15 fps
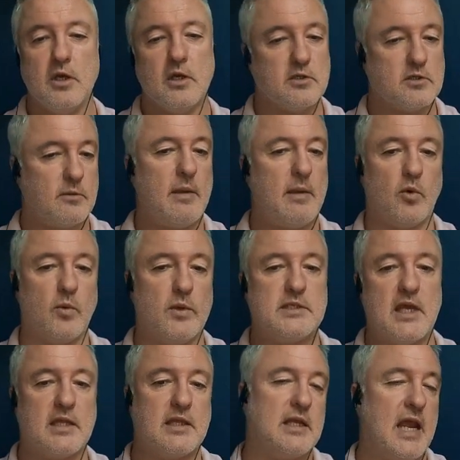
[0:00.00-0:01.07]
Because remember, we're
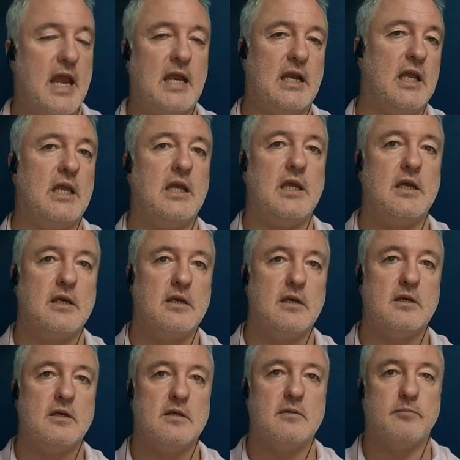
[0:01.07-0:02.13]
saying that any
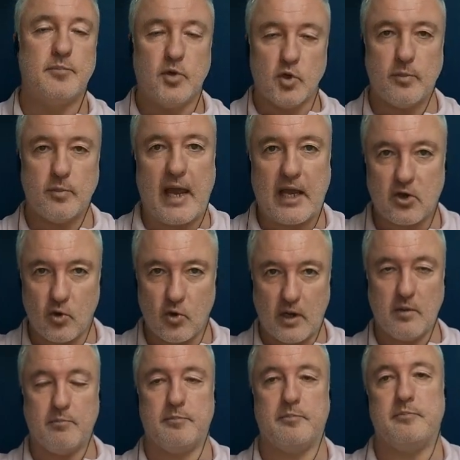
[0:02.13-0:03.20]
pullback or
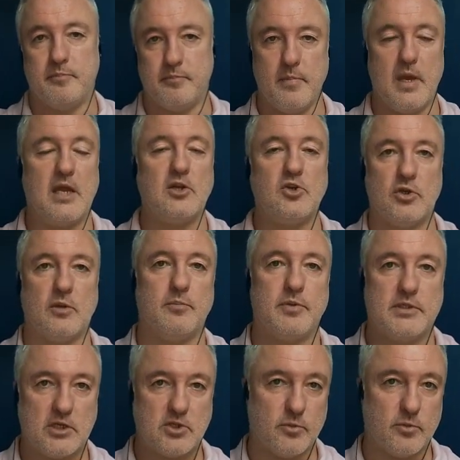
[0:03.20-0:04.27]
any entry,
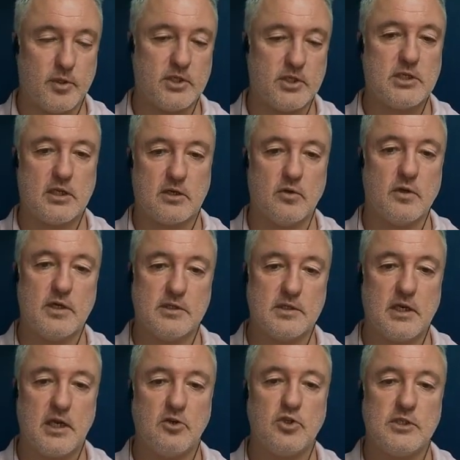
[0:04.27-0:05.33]
potential bullish signal is
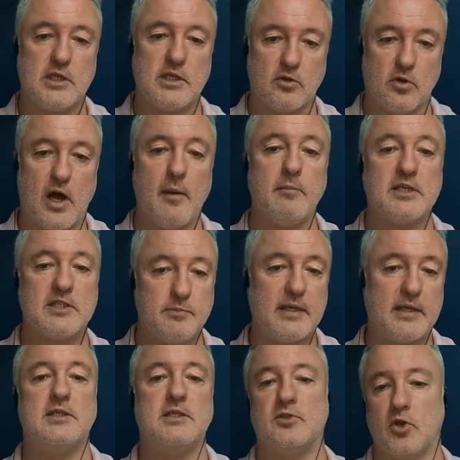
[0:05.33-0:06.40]
an entry signal. I'm
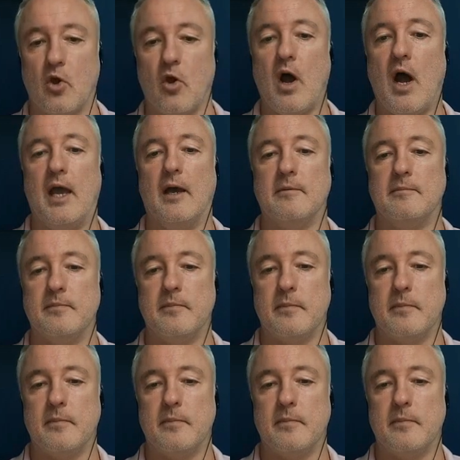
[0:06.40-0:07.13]
expecting it to go higher.